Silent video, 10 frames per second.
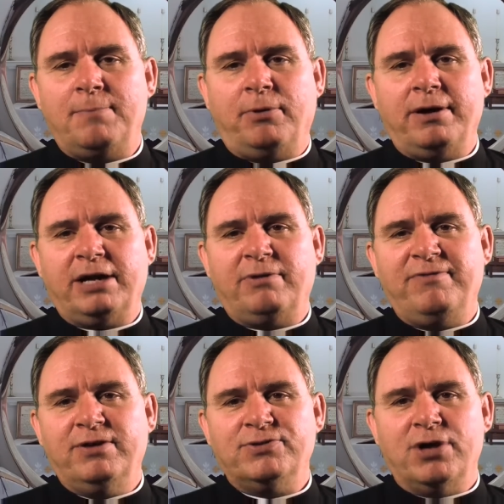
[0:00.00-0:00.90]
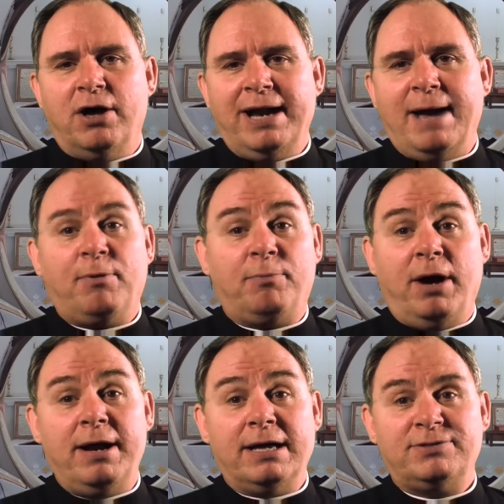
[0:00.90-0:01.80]
product reviews on Apple
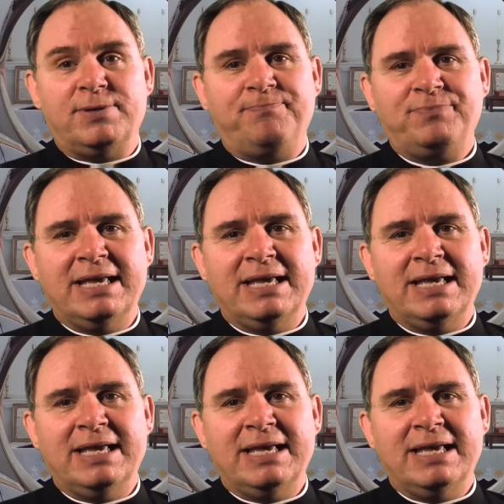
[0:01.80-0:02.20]
products.